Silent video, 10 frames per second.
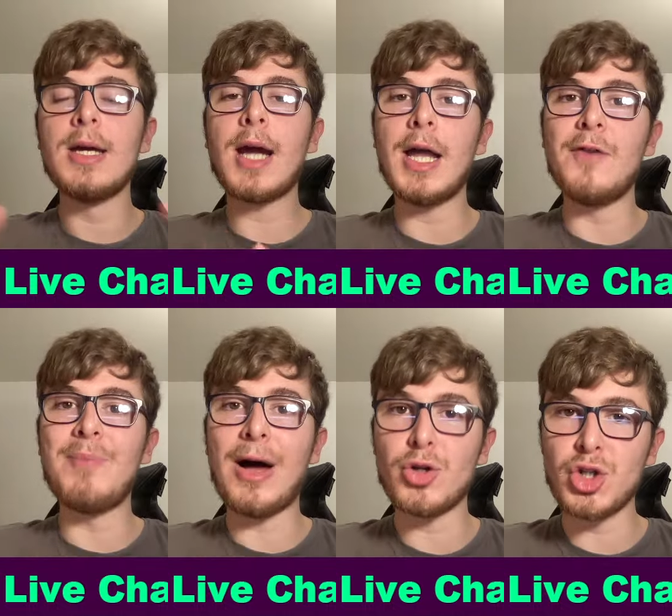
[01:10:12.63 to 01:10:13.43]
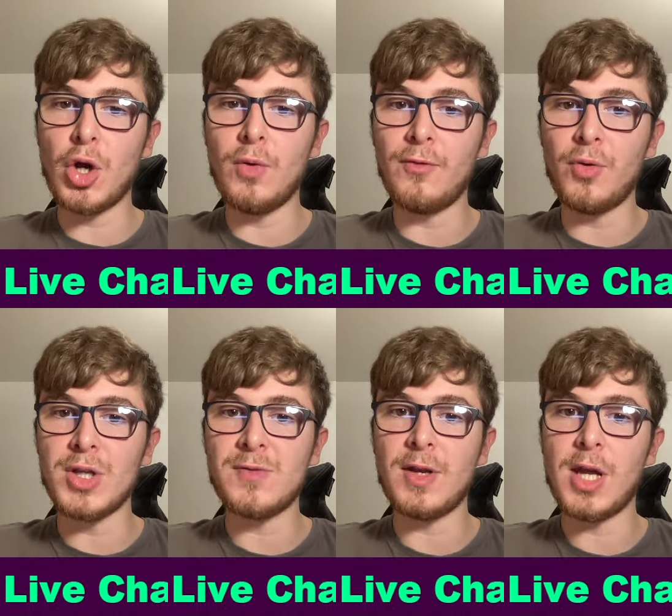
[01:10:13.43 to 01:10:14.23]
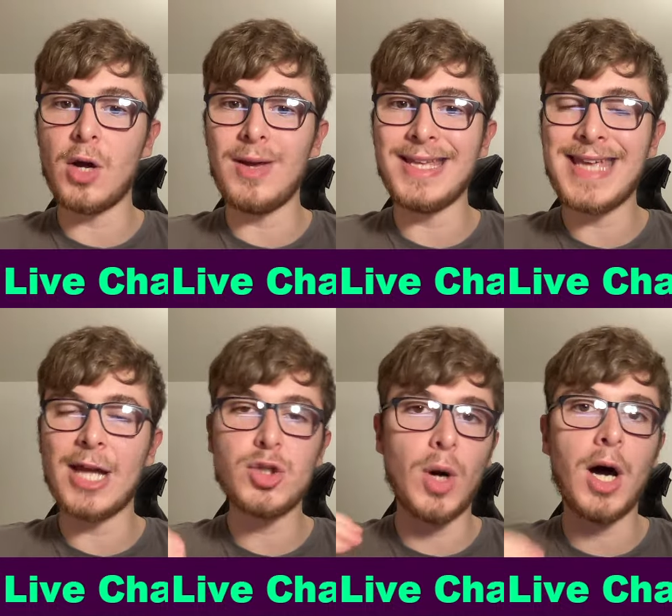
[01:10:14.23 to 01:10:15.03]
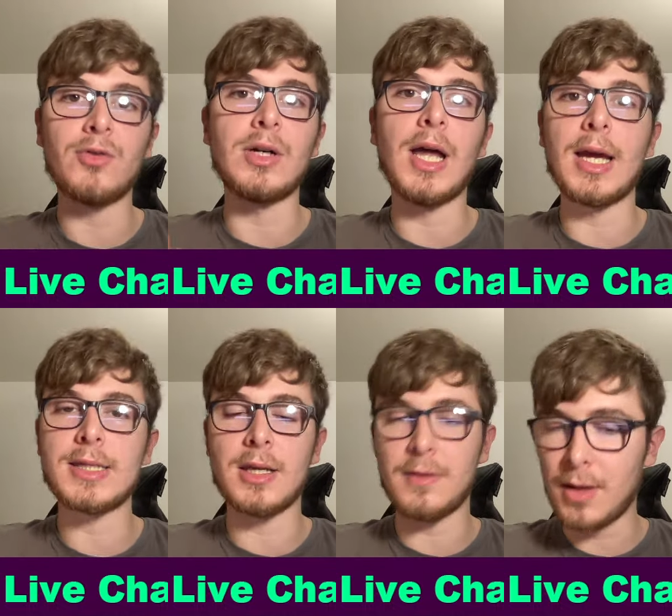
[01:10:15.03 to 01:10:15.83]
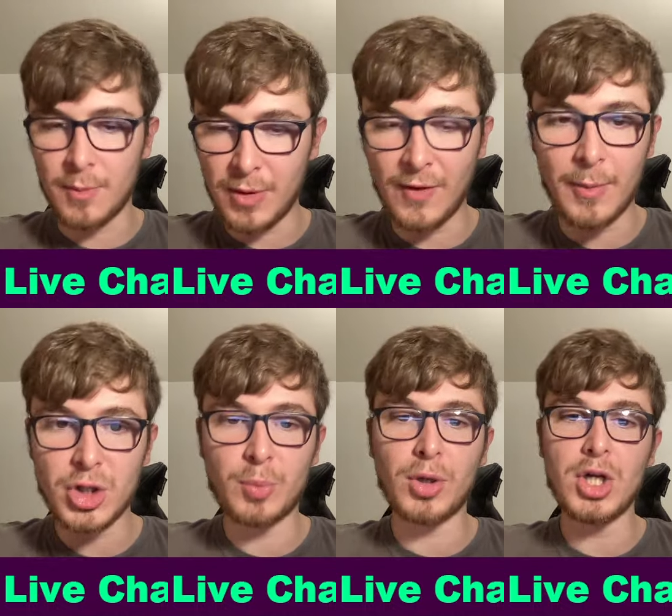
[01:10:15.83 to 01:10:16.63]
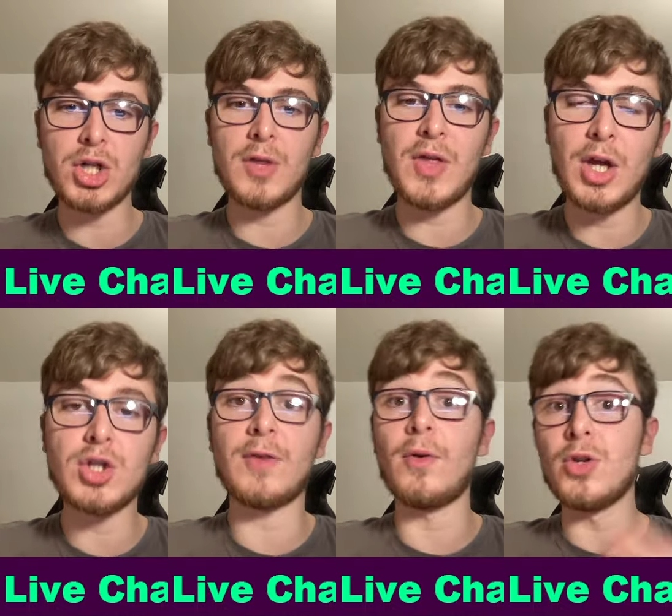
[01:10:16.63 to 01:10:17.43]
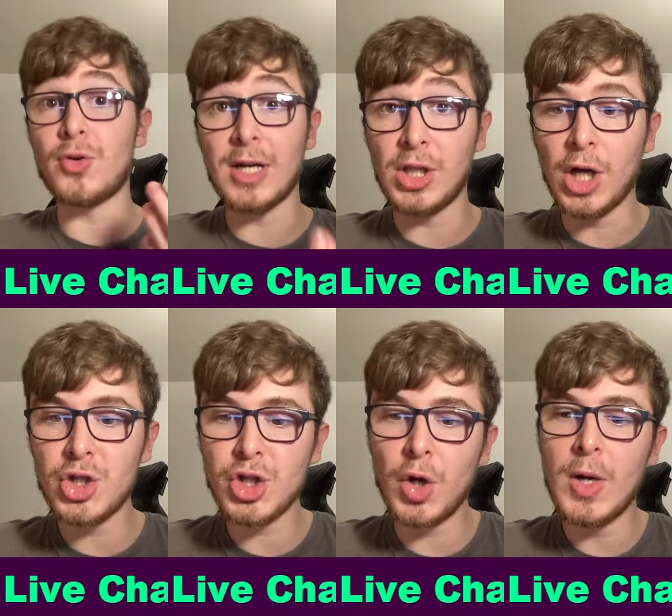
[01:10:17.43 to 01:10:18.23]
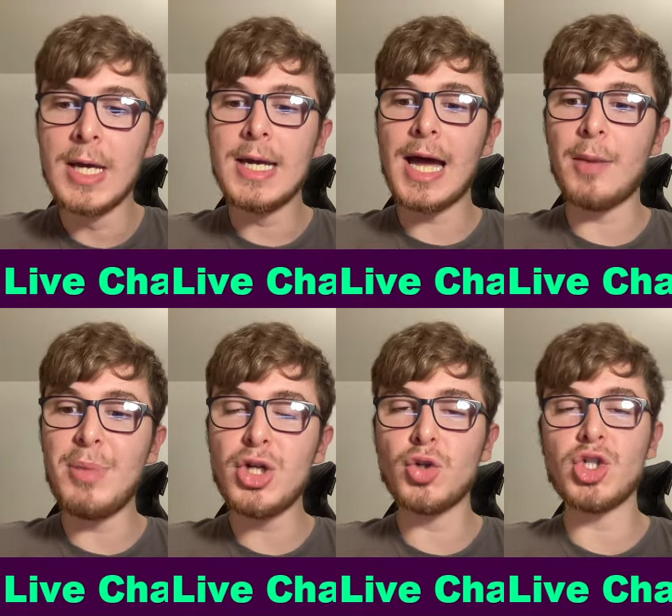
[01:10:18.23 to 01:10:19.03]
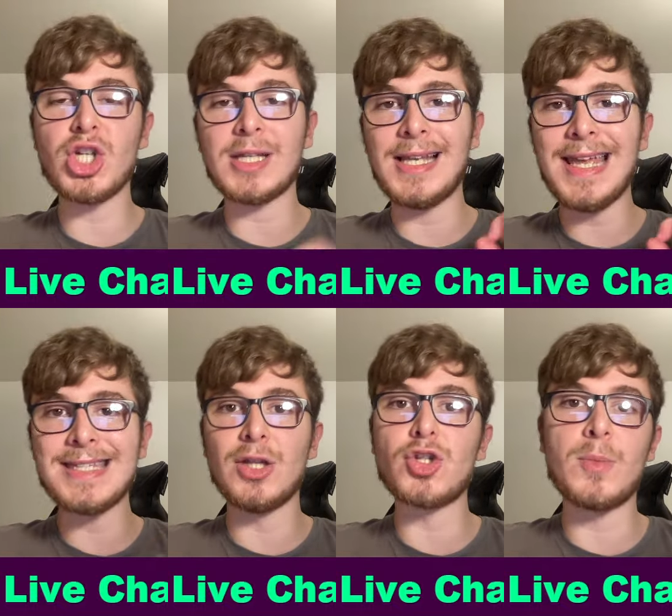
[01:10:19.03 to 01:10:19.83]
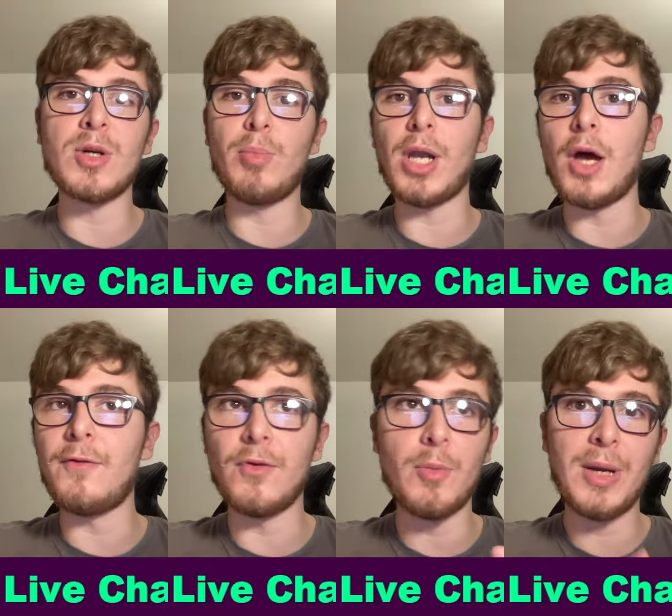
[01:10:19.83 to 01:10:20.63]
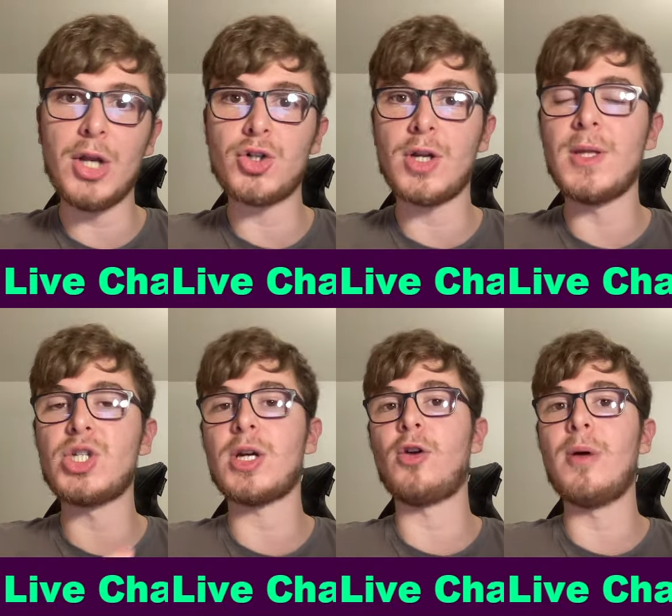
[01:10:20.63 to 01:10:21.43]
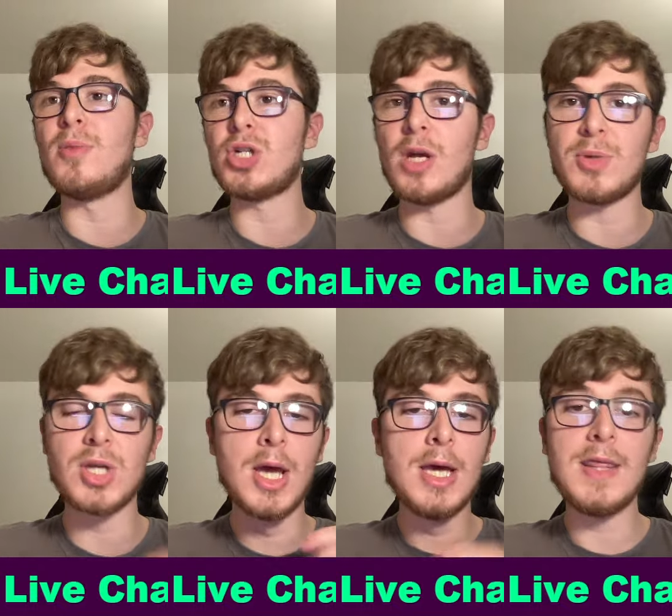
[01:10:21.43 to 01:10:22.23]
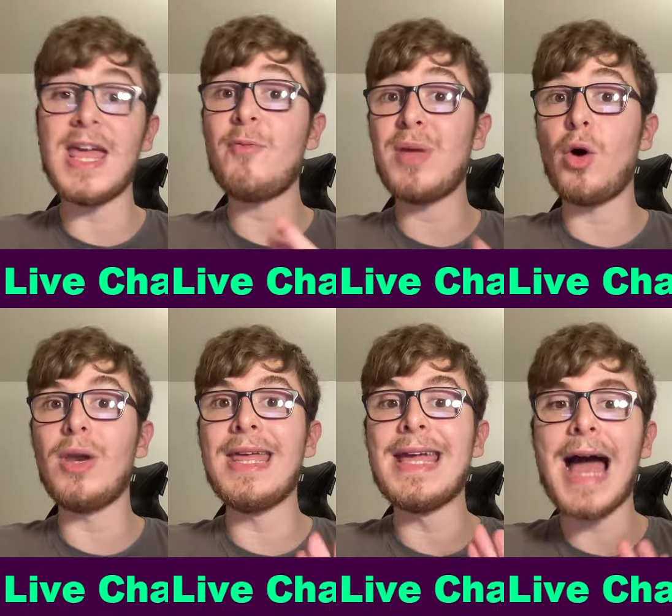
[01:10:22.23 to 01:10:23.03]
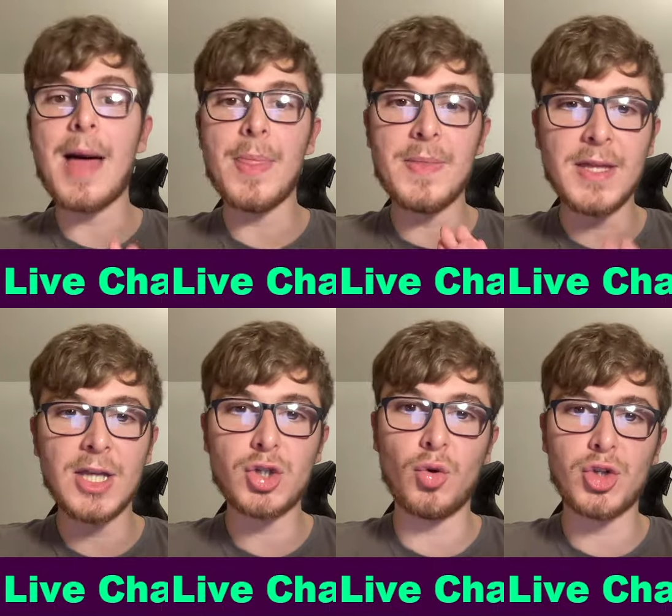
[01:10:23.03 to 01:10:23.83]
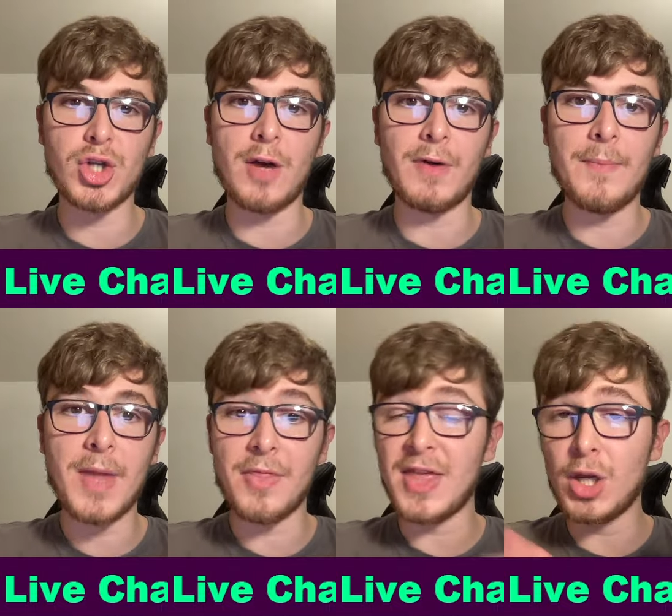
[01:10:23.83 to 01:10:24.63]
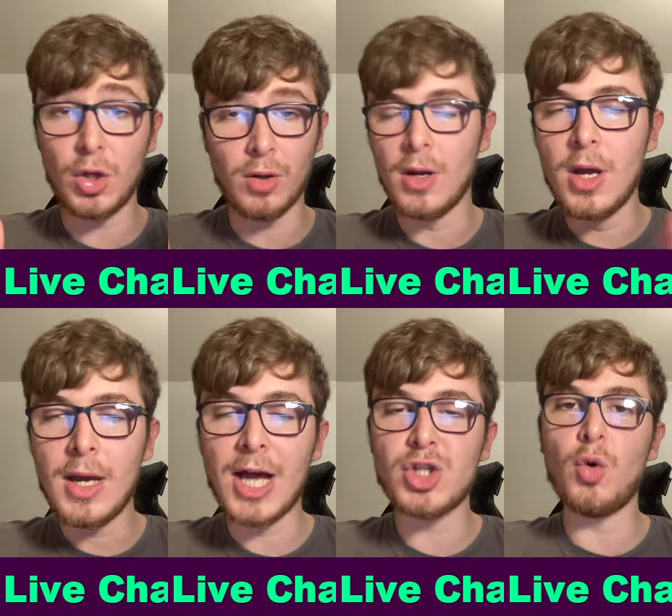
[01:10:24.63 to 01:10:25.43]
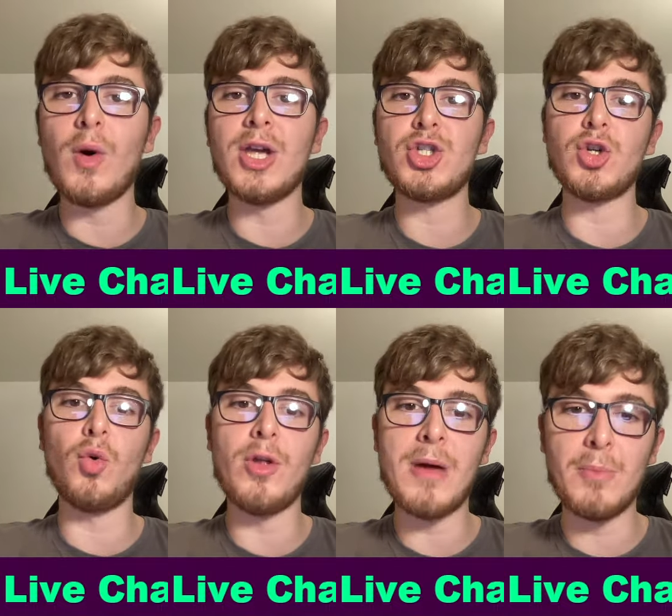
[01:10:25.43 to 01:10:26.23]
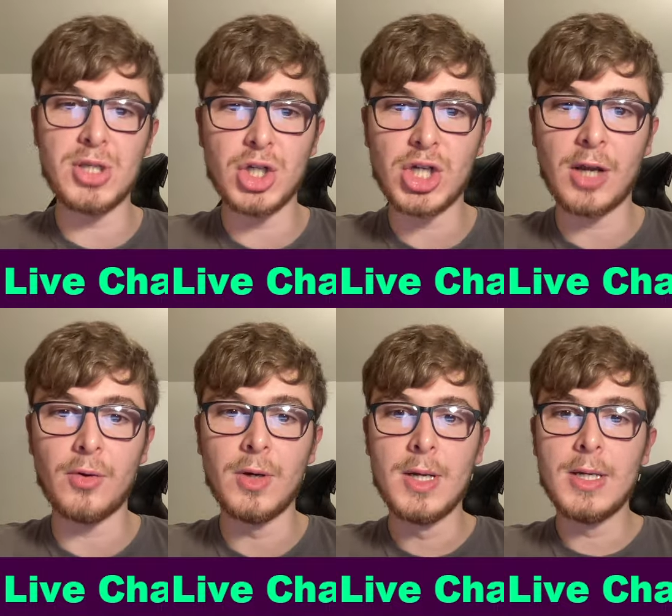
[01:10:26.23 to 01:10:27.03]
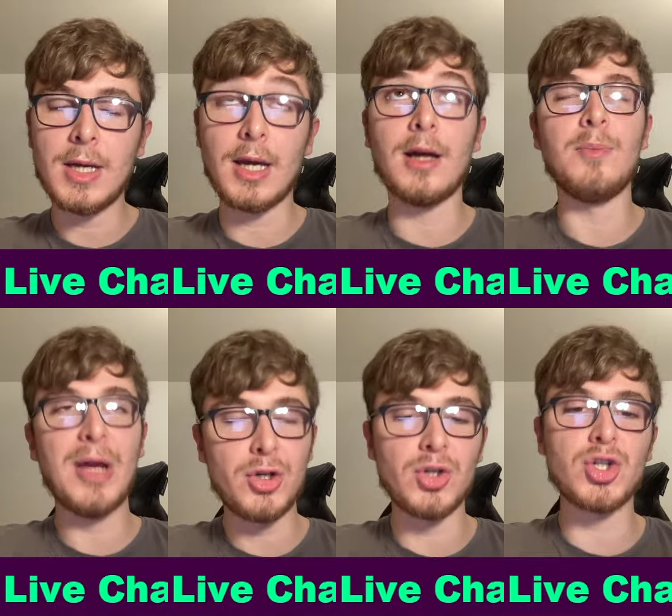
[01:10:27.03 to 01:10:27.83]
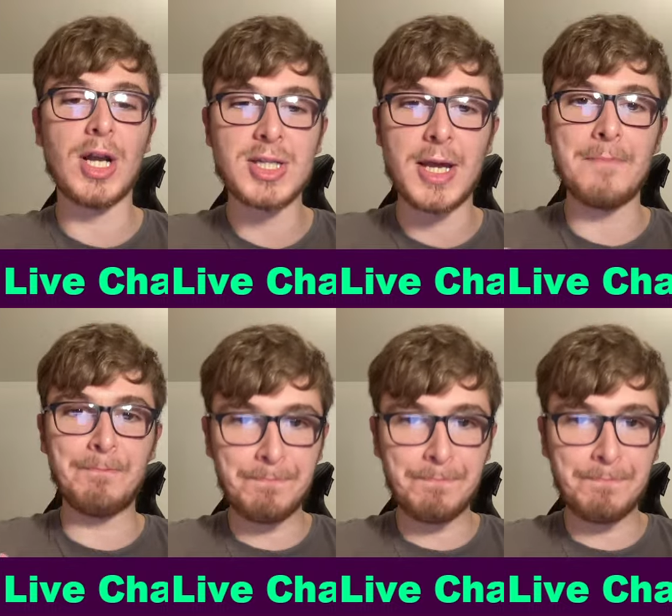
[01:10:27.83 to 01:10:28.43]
kind of milestone for this video is getting to 100 likes, and it'd be very much appreciated. Thank you to everyone who's already done so, and be sure to check the links in the description below for the Patreon, the channel memberships, the FPL League, and the Discord server. And thank you, as always, to all the members and channel and patrons, should I say.